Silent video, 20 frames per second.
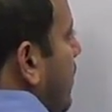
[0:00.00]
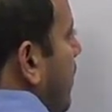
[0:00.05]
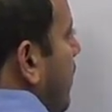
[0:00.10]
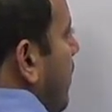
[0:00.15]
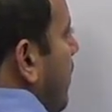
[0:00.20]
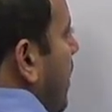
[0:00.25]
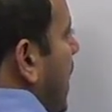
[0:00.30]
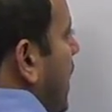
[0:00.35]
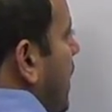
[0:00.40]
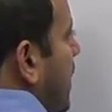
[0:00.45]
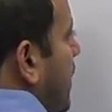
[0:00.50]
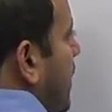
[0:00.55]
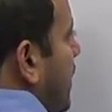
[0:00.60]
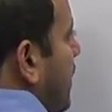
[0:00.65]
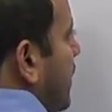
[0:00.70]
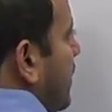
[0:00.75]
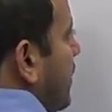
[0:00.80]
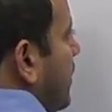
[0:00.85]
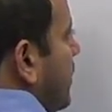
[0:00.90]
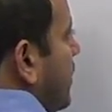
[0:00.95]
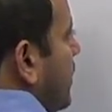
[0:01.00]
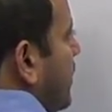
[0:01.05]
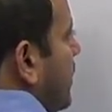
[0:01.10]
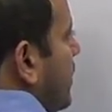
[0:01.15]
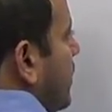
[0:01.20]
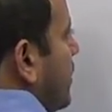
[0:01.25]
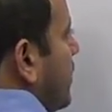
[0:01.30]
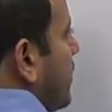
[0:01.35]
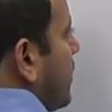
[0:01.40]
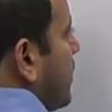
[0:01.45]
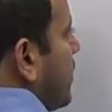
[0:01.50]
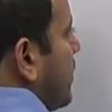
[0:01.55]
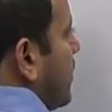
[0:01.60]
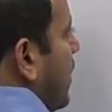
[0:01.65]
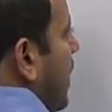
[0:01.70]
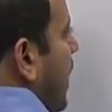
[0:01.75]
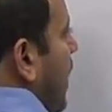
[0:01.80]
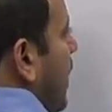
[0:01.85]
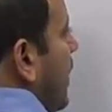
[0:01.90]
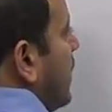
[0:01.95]
Mahi
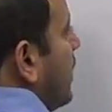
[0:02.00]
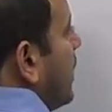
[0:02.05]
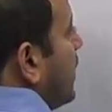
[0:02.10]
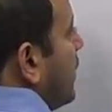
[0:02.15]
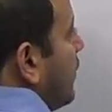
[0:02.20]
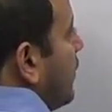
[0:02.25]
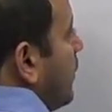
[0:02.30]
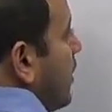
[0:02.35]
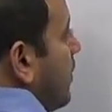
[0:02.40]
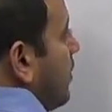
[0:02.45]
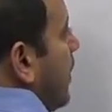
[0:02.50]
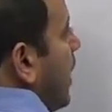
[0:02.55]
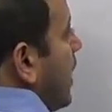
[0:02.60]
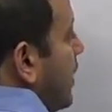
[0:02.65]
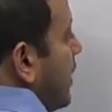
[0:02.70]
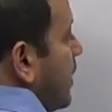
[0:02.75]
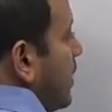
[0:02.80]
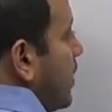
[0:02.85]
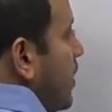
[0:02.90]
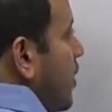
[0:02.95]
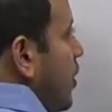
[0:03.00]
and river Mahi